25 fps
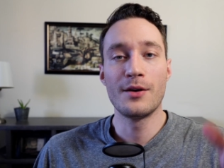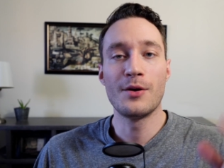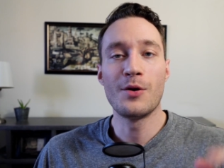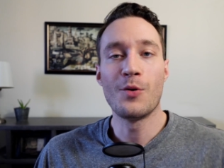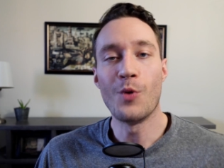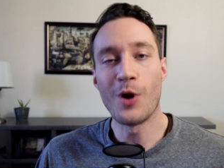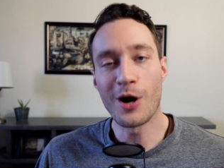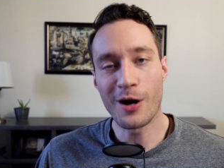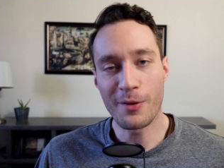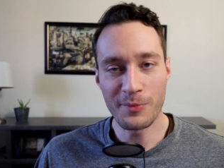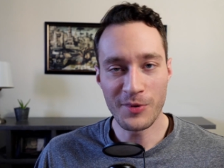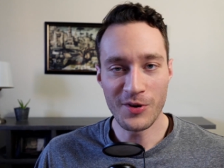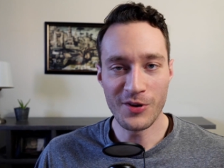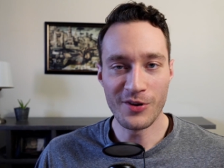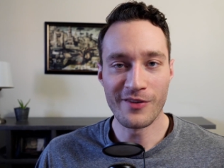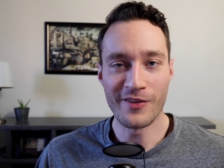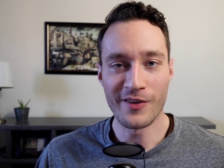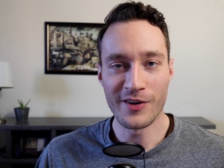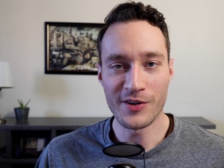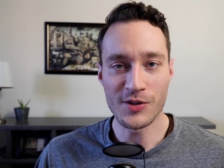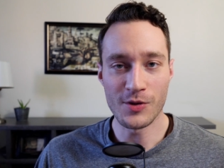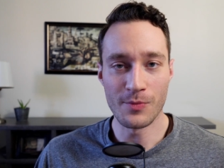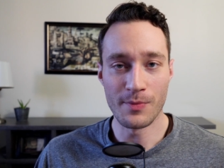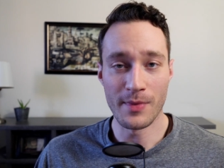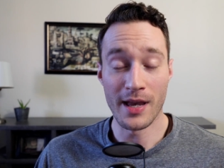Welcome to
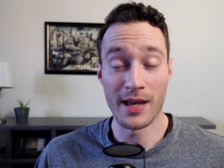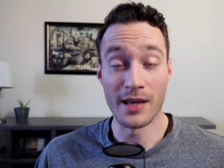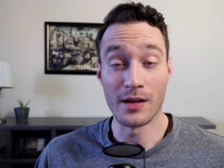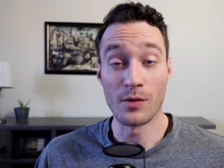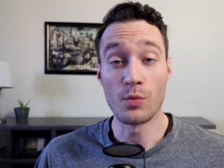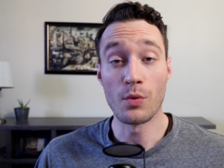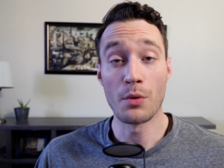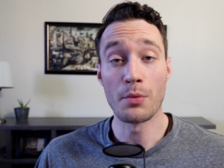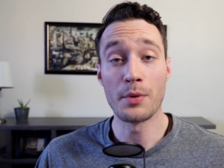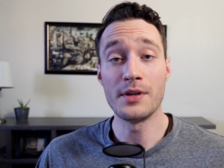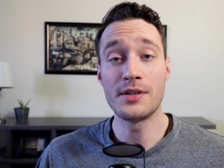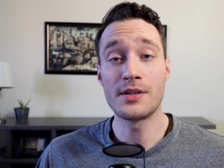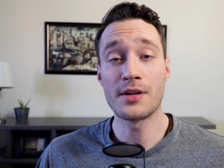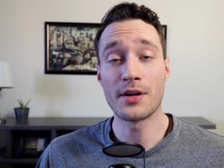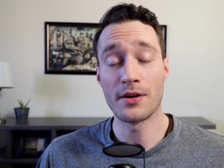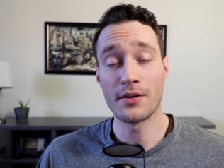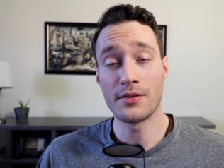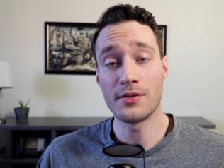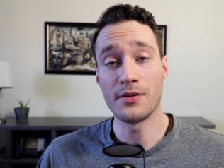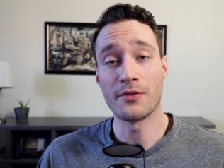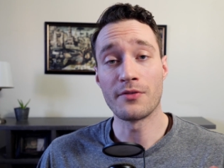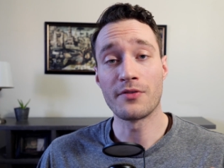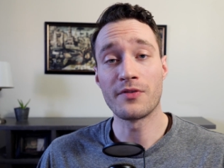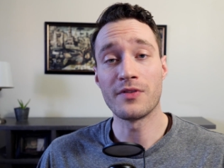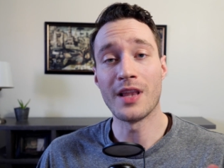Universal Man, where we turn
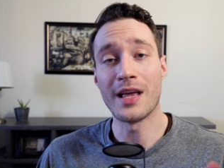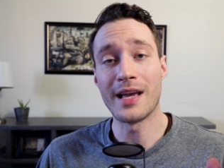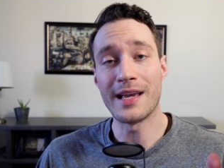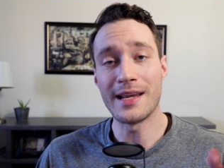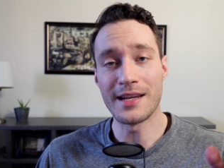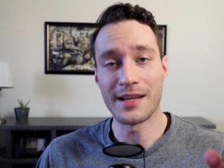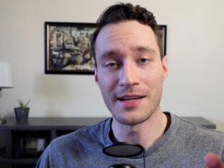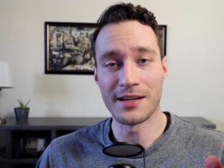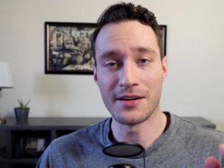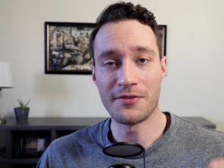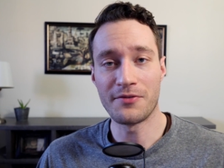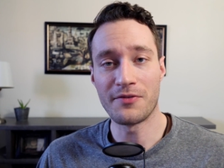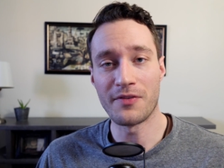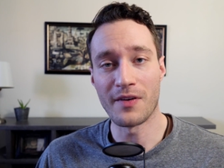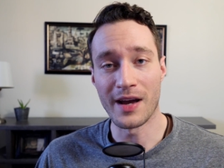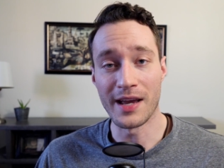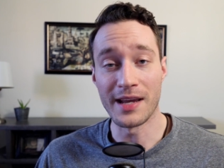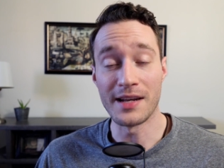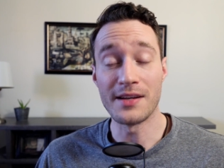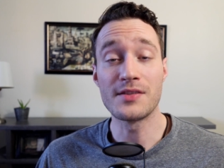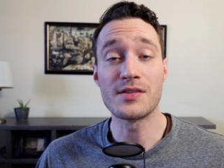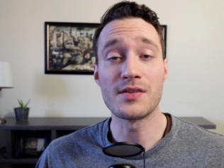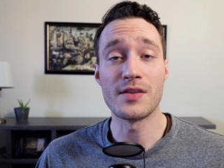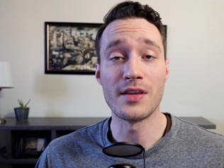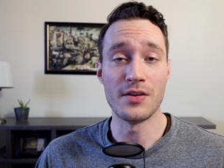your flight into
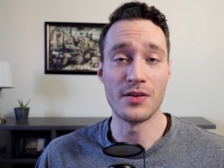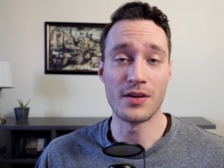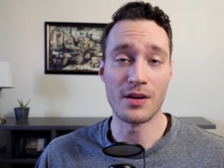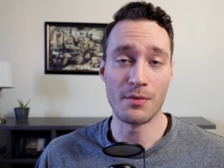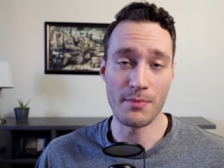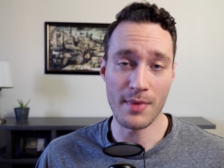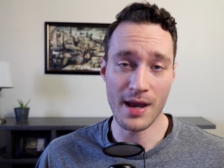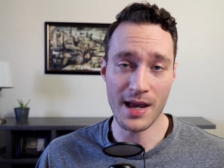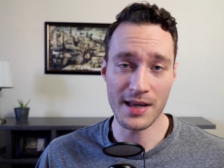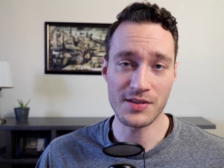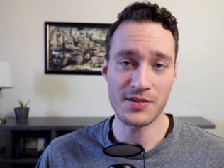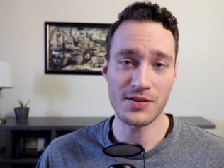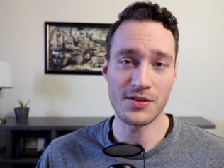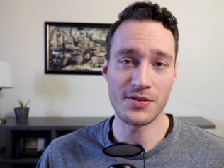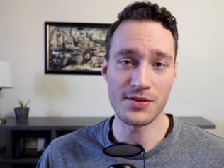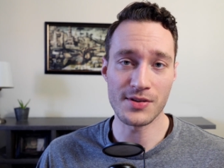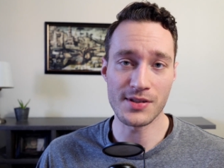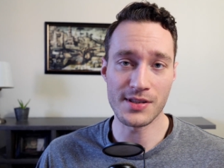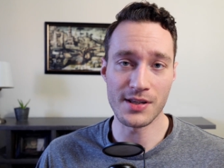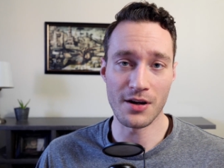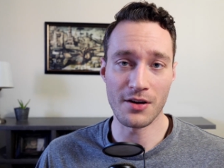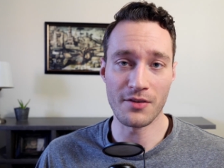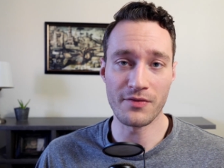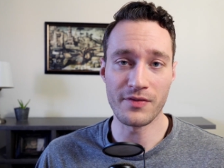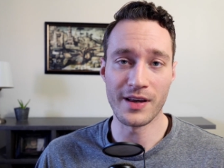fight so that you can master
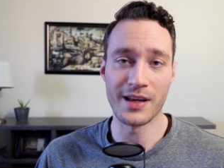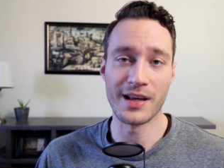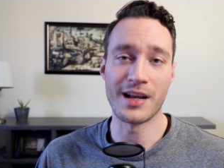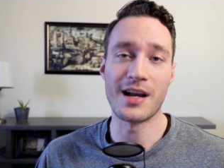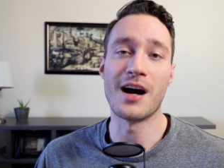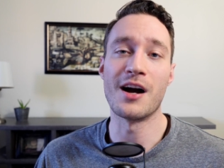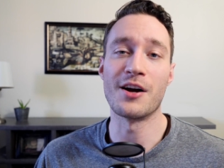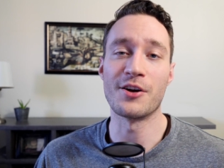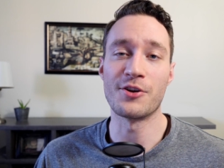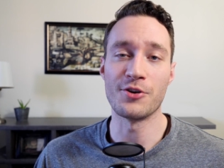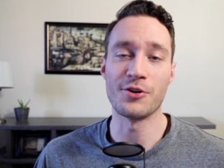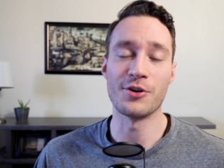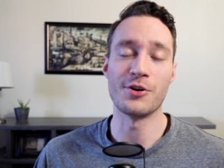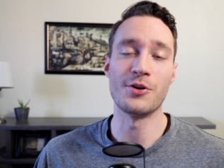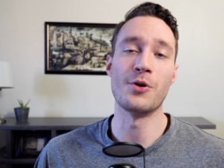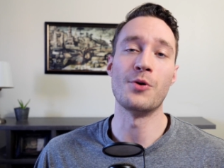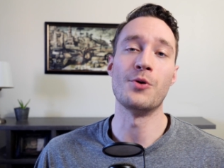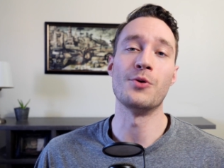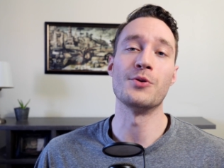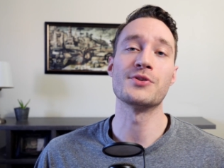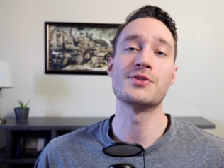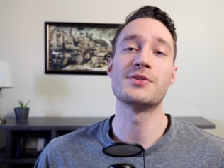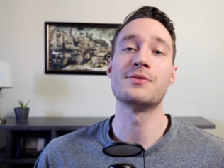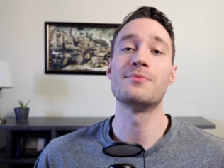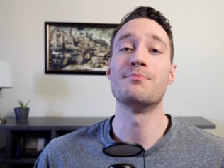yourself and conquer your
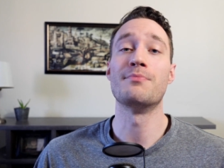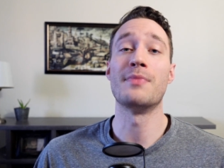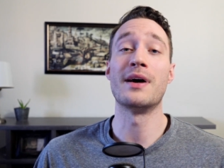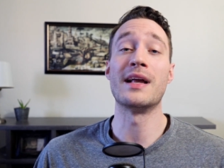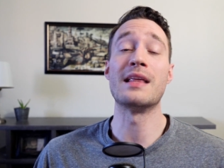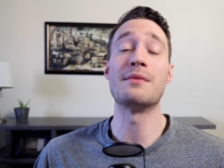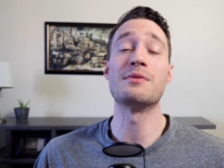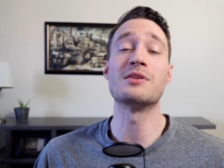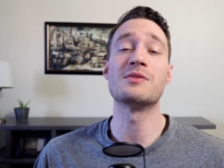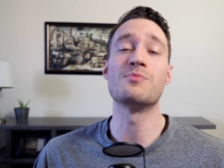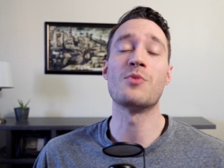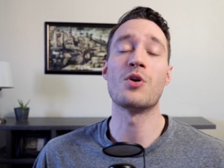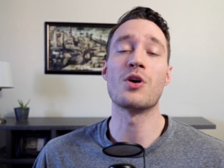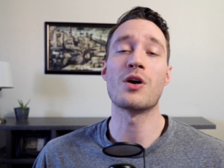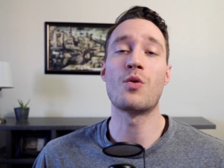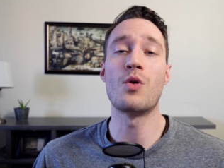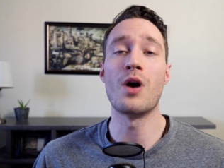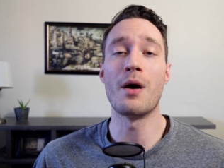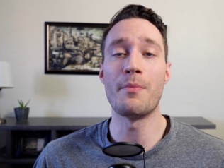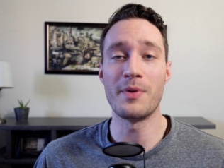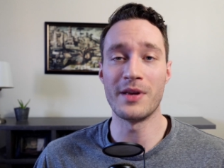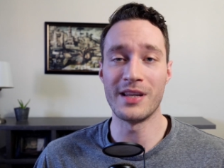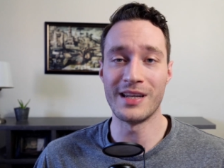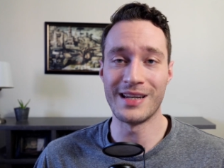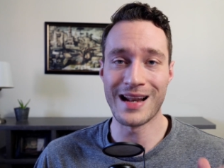goals. My name is Mark
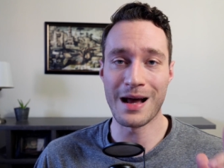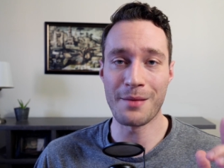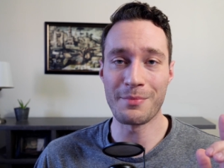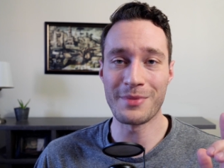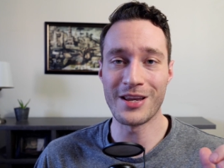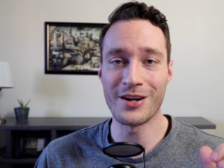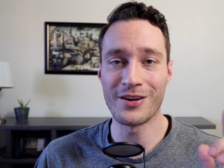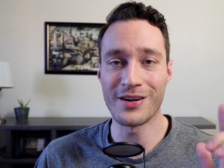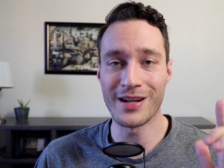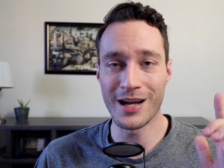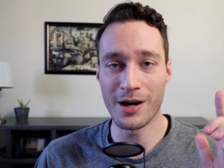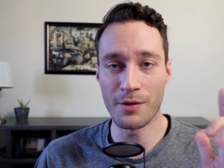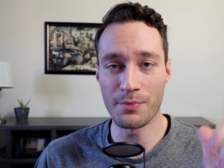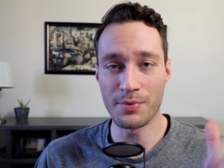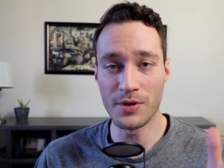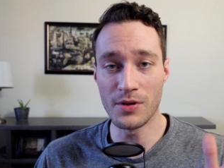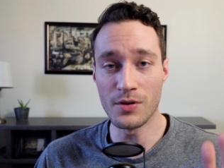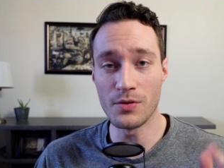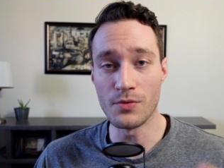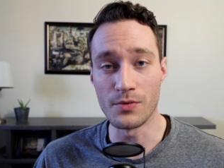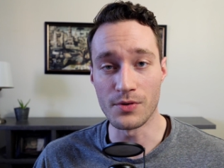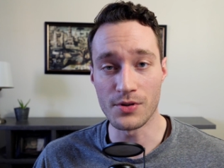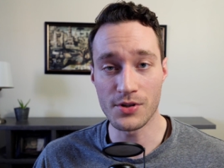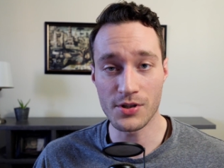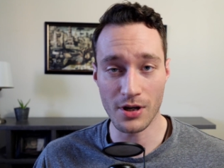Queppet, and I'm here to help
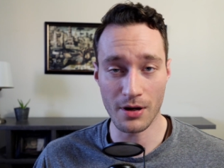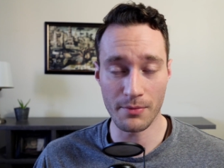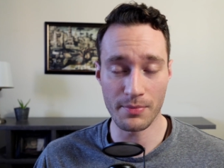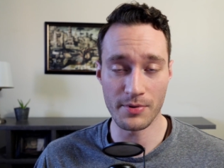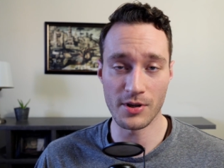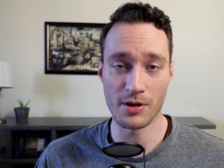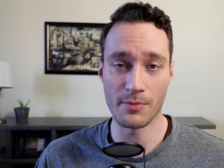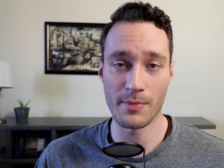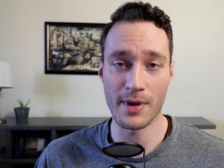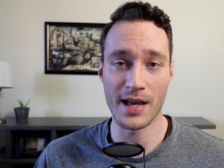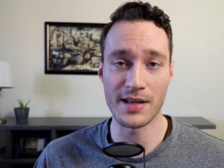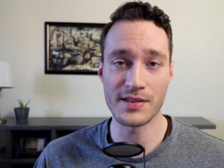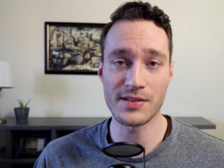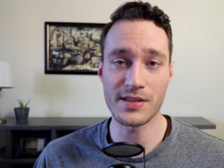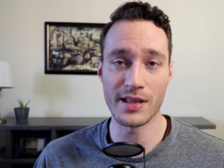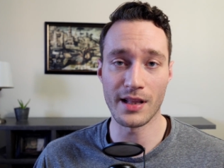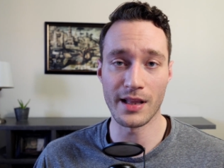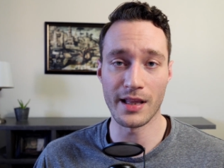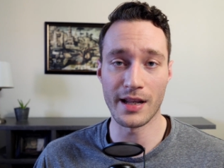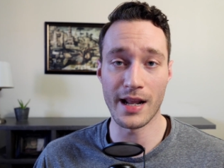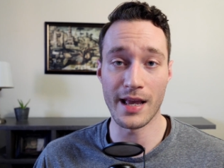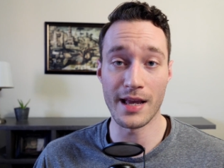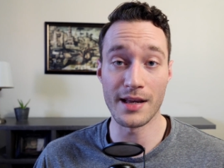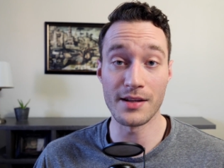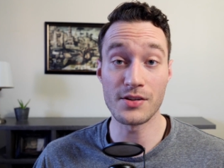you sharpen your
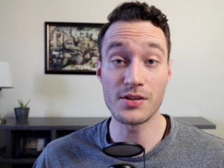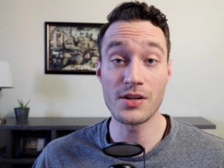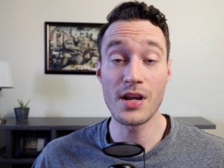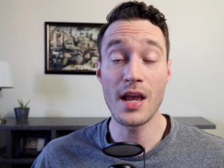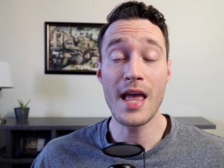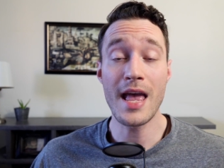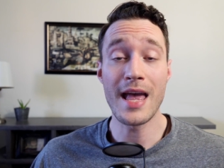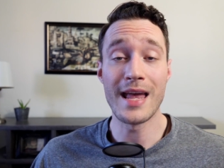masculine edge.